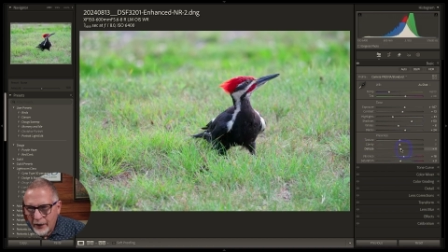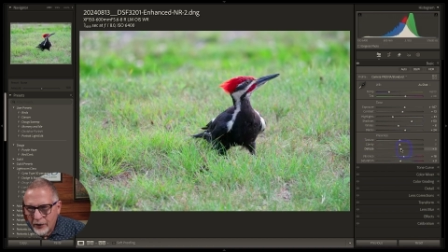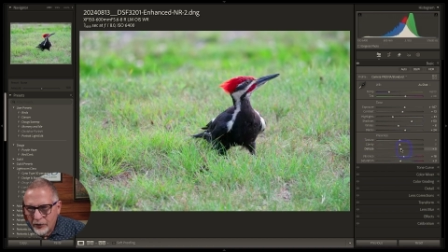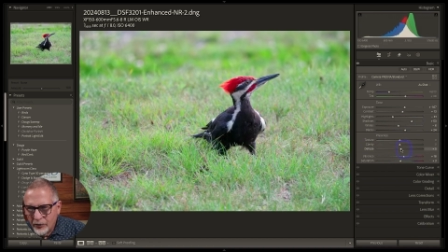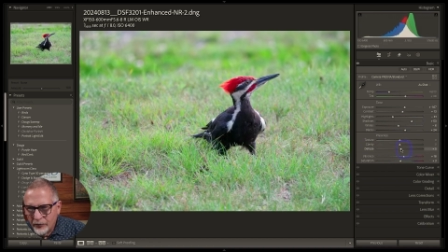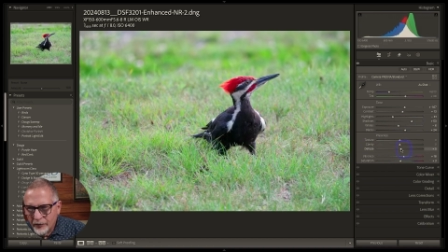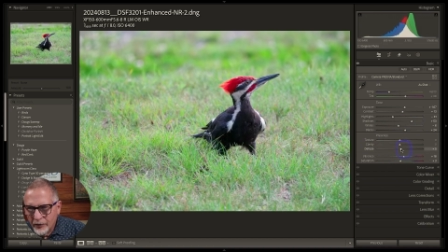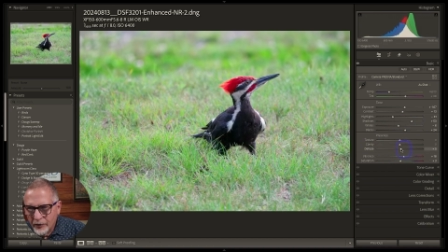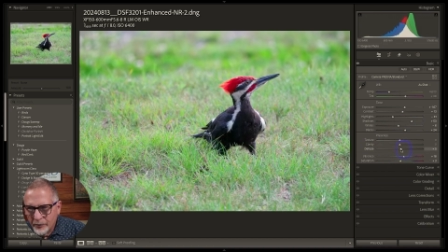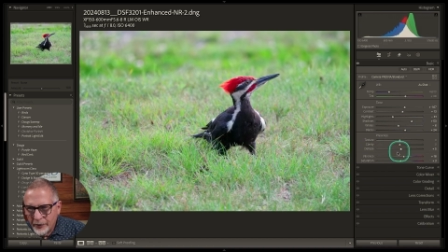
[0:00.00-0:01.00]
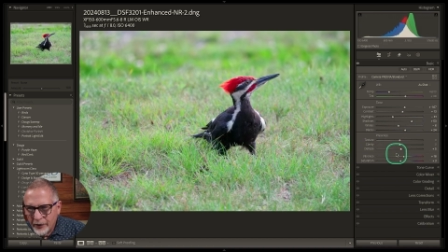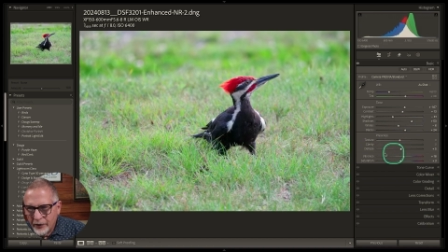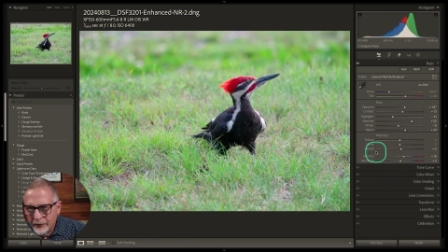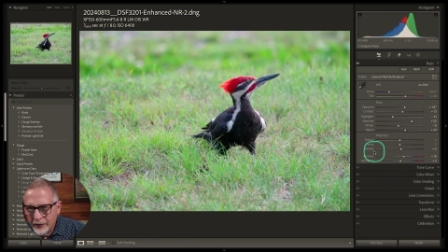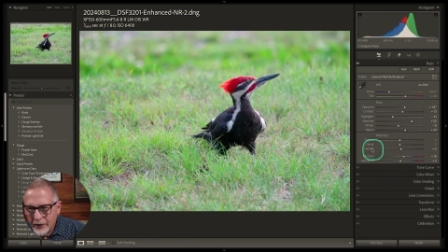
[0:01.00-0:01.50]
I could use a little
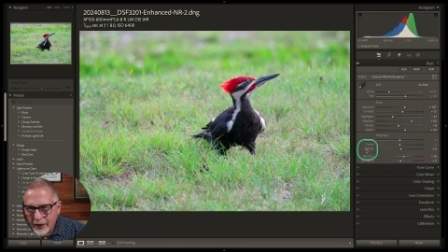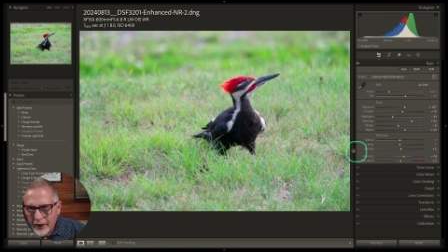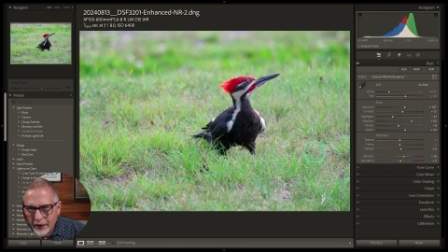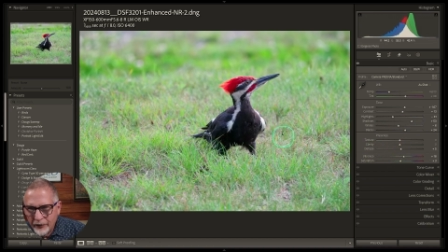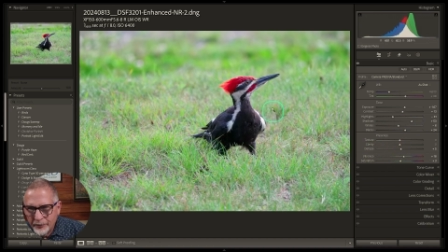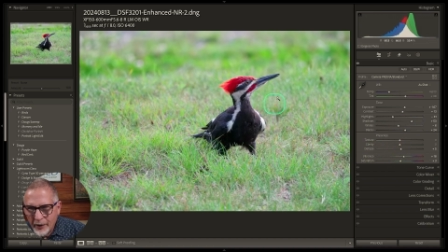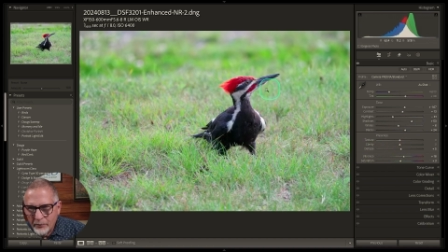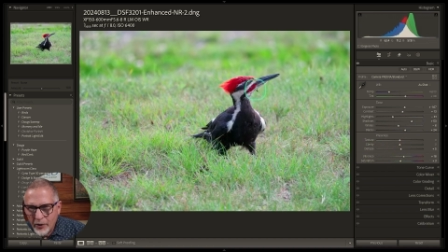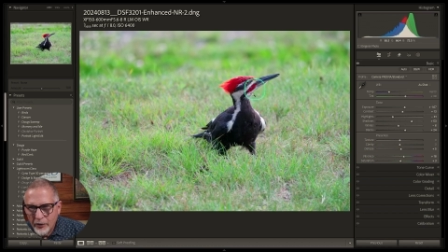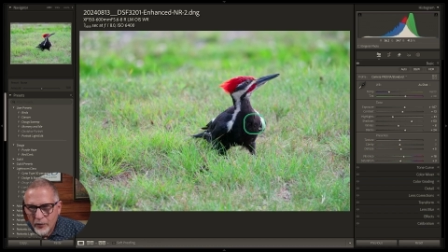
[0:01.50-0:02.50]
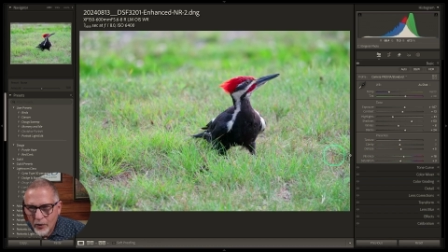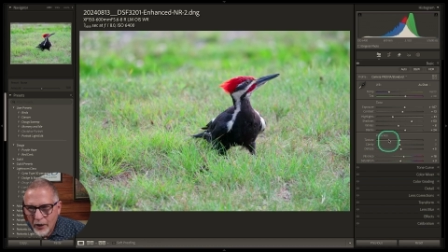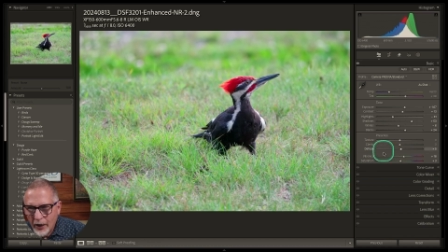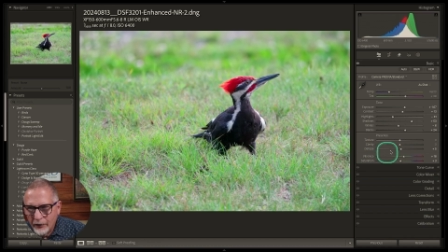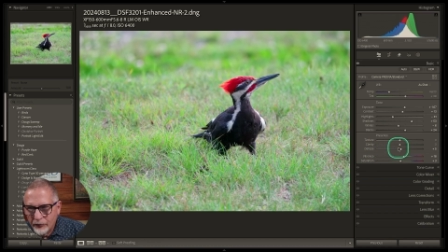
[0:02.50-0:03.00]
bit of dehaze, my micro
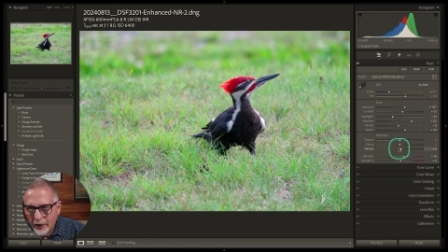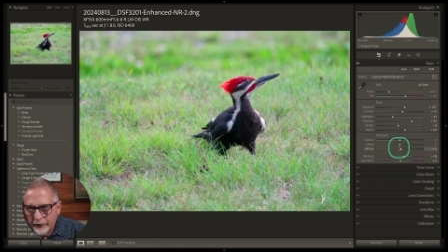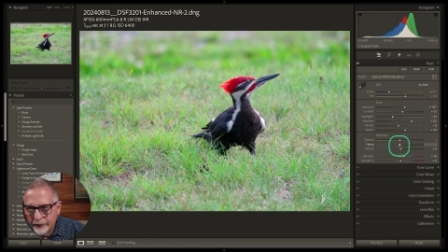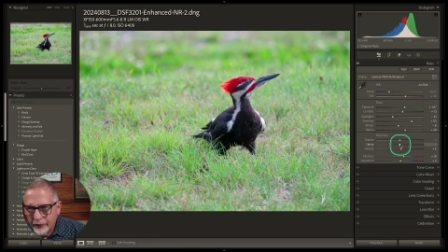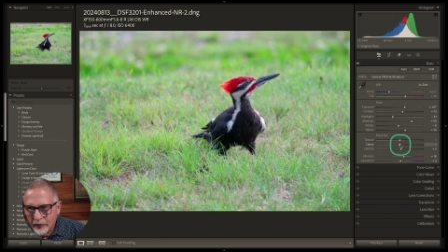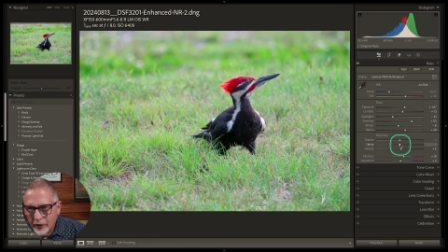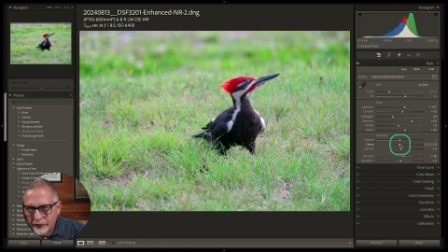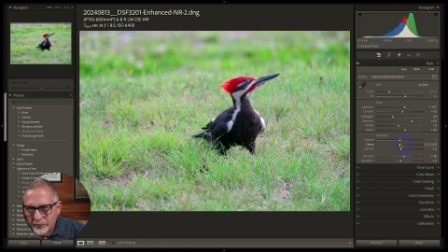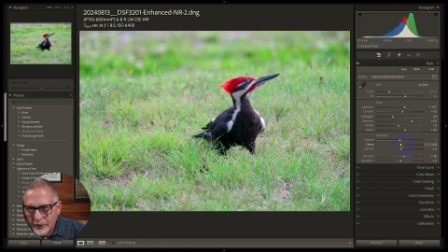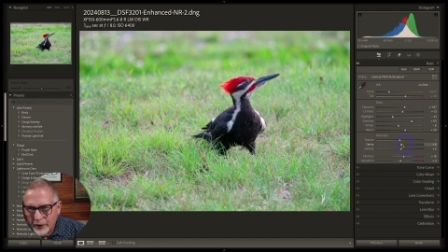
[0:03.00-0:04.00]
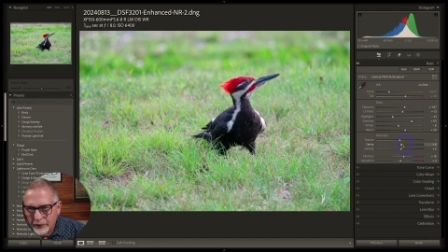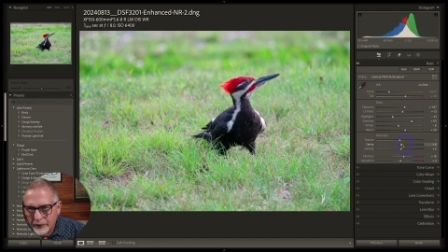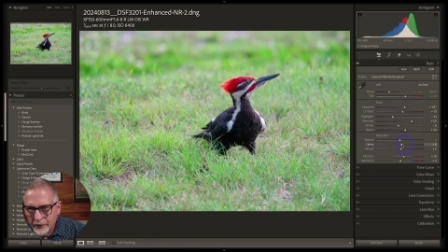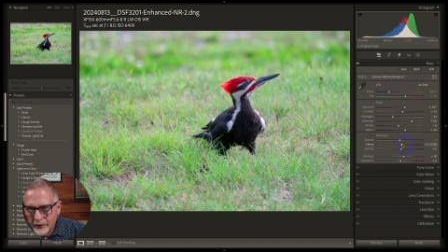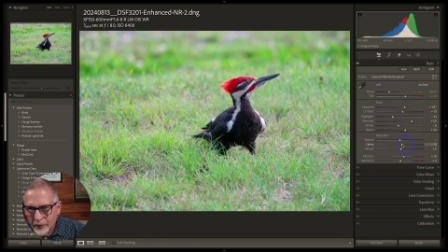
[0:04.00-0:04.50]
contrast
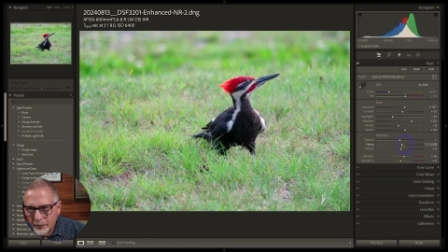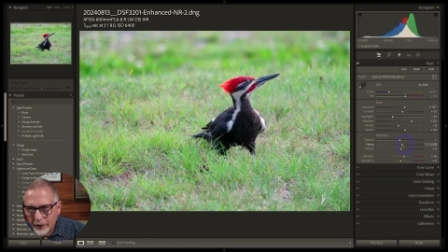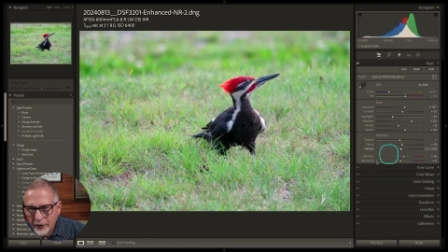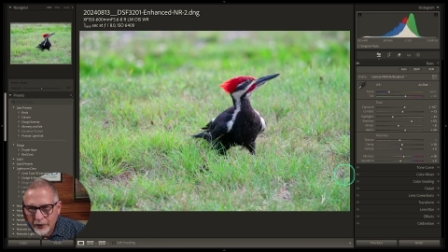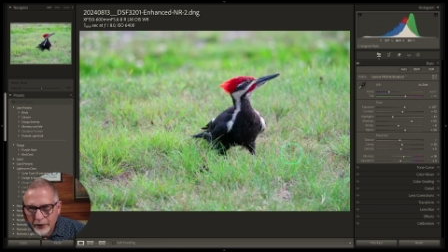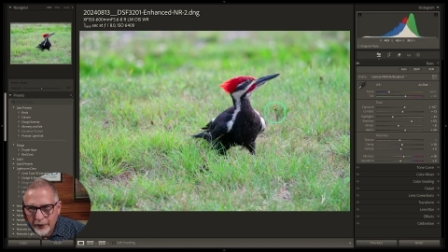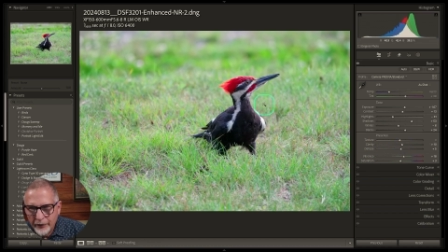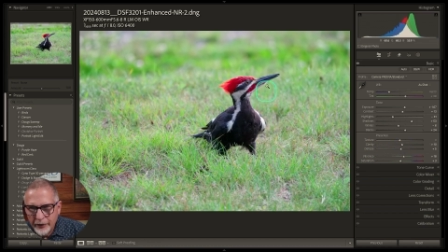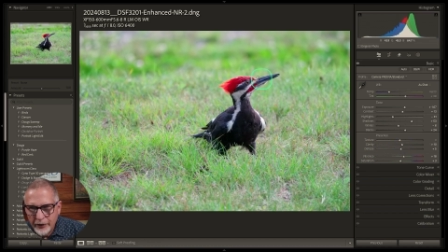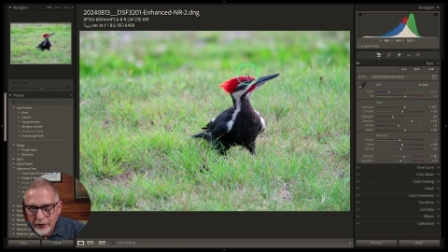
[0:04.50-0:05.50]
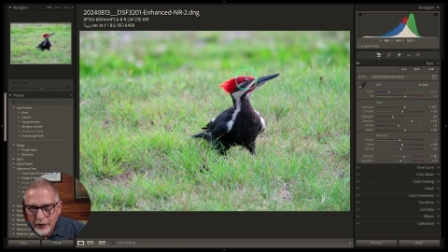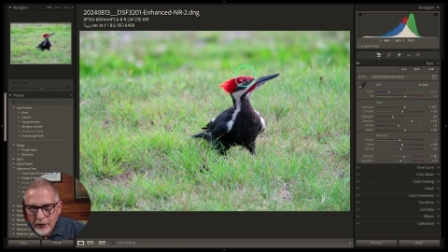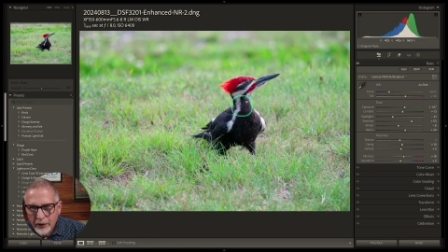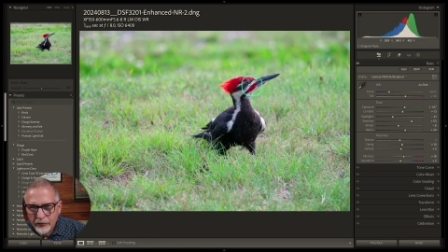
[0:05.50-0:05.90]
adjustment, and a little bit of clarity